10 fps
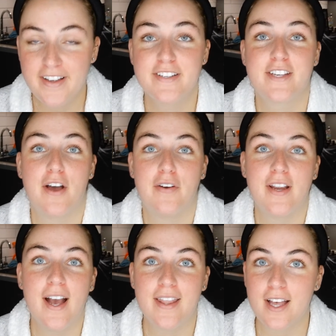So
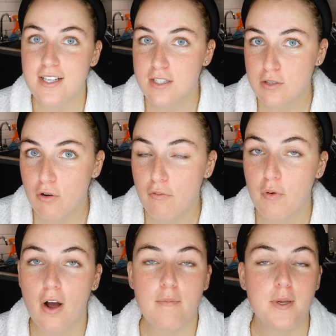yeah, that's sort of
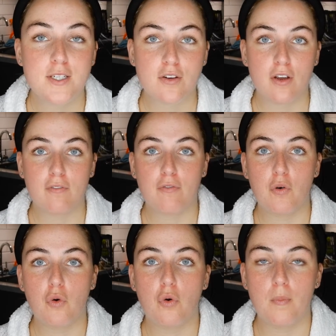what I've been doing
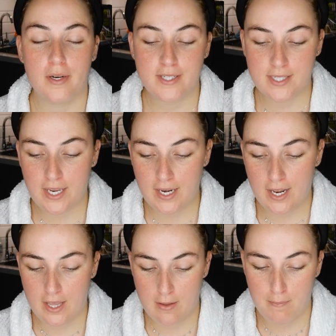for my skin
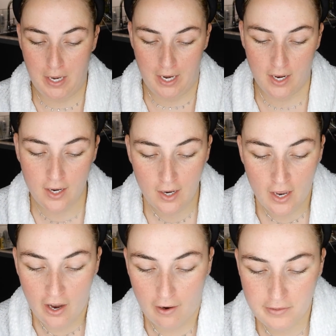at the minute.
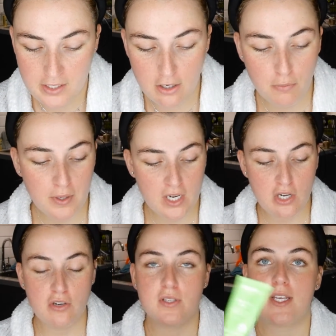I've still been
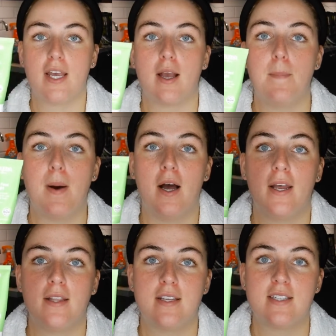using
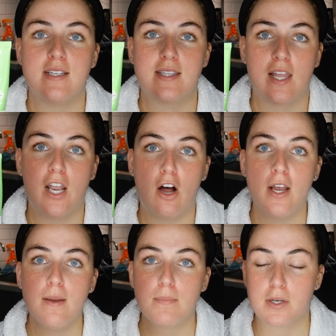this is the
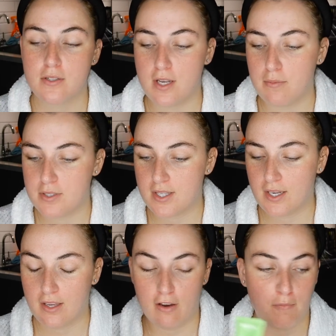light, because I was
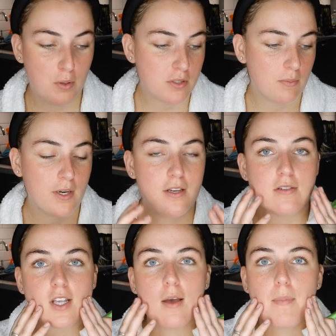thinking of possibly
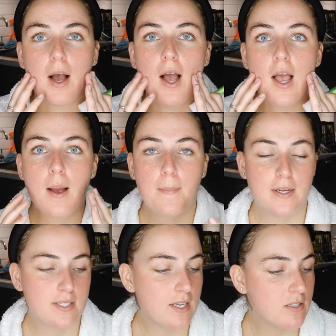using it, but my
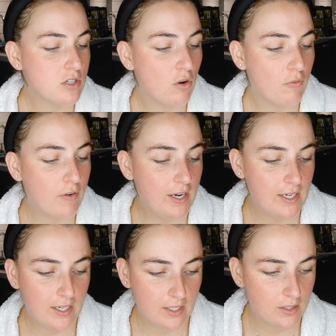skin's not
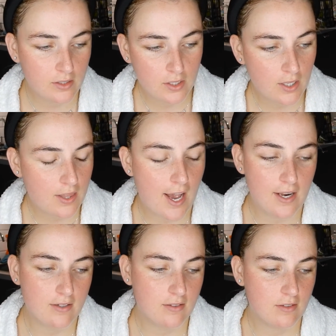feeling
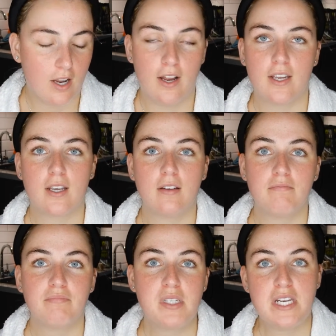that like
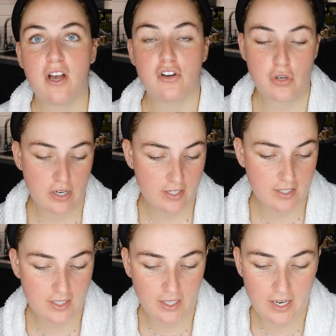
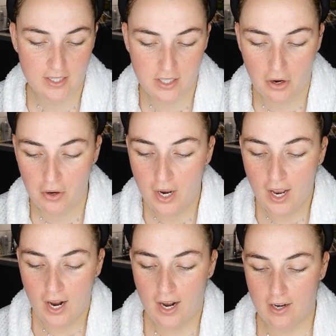dehydrated today, so
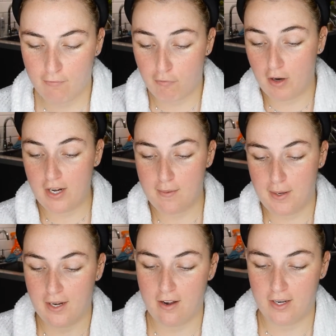I've really
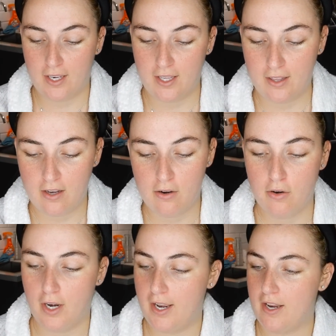been liking the
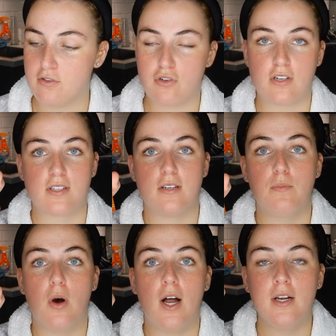Ole
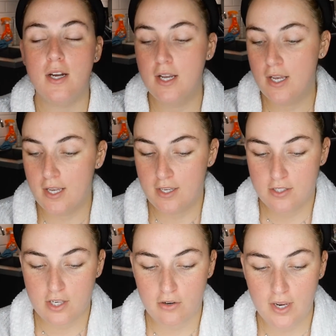Henriksen one.
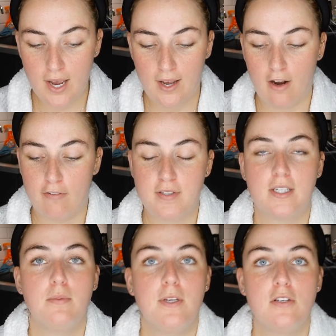So yeah, I've
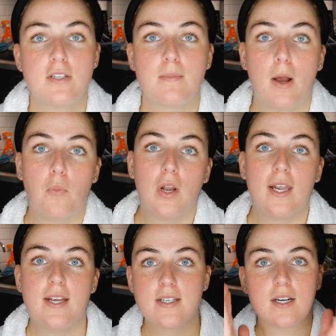still been using my
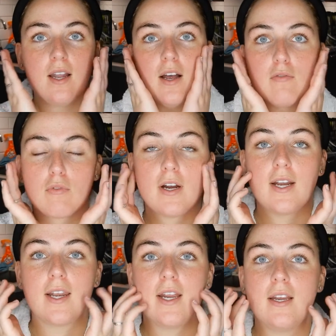Weleda like
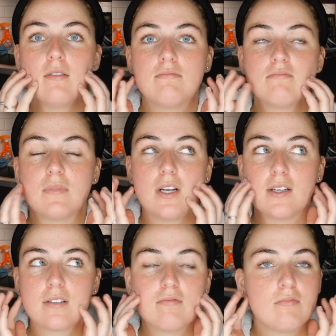really
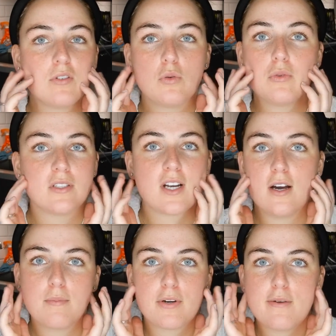like all the
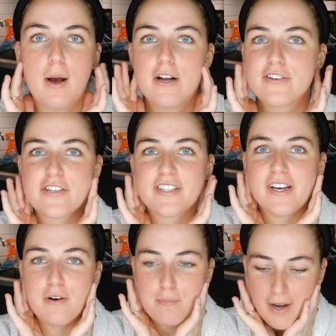time pretty much
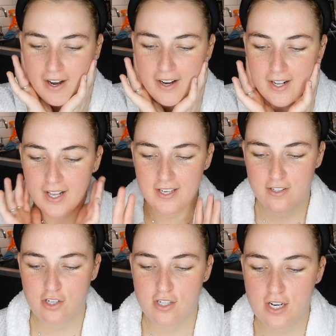still, but
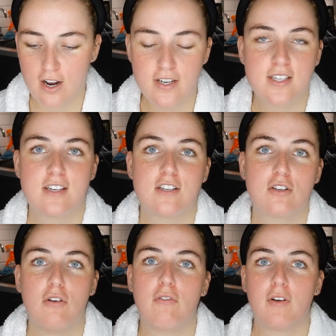it's just nice to
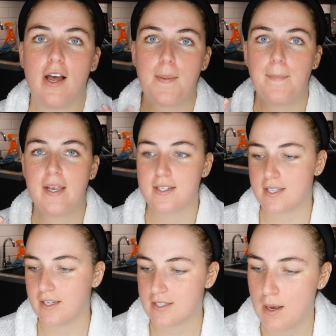sort of like mix
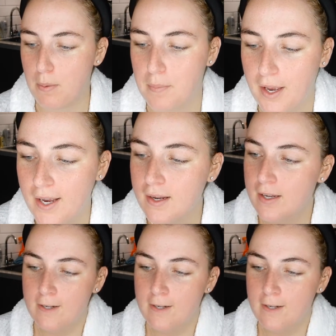things up a bit.